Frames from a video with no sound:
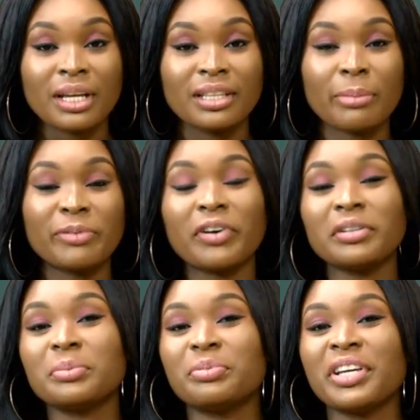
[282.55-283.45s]
Now, before
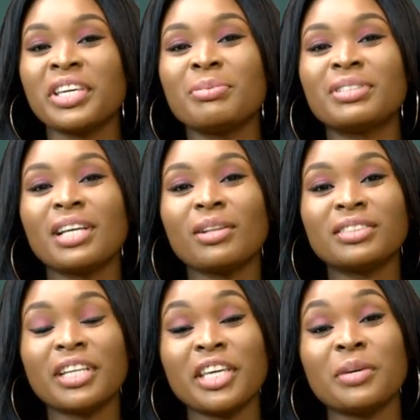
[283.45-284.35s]
the break, we tell us
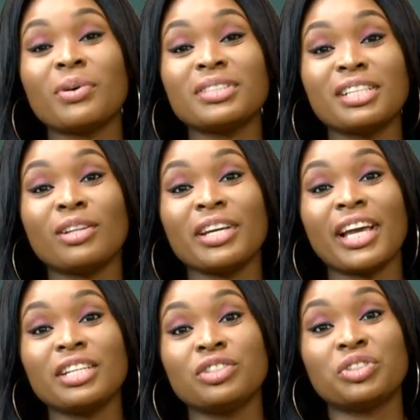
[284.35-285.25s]
say he was a lawyer
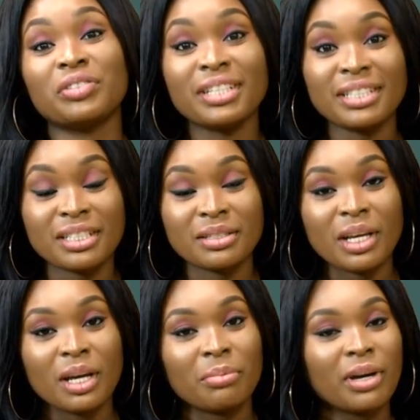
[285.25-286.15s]
in training,
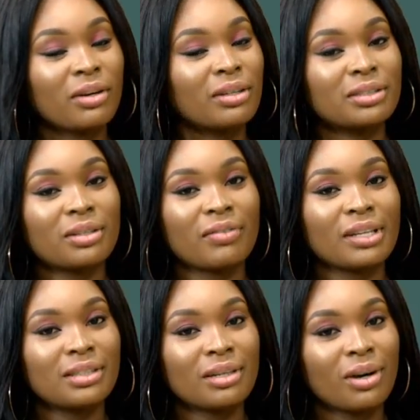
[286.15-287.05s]
but he could discover
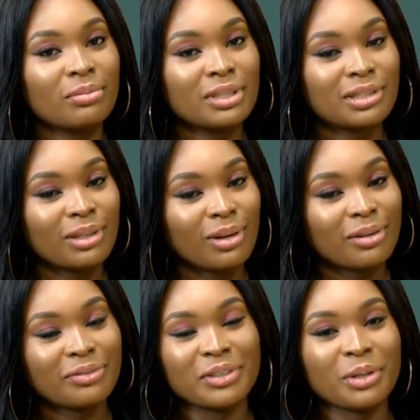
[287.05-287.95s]
say, come, this
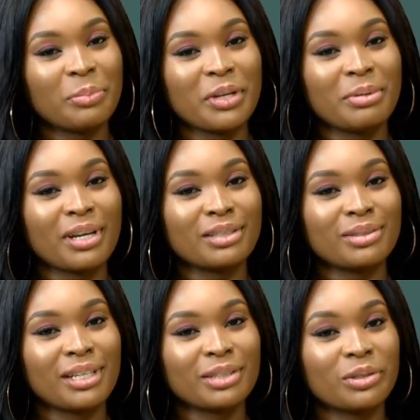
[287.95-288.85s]
law he not pay me at
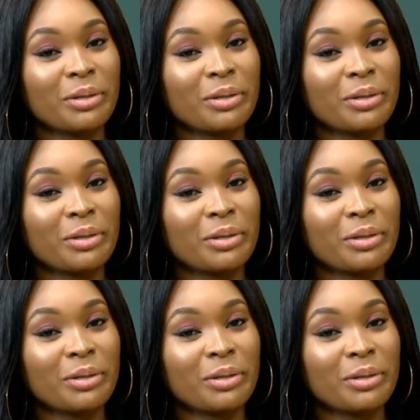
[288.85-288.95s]
all, at all.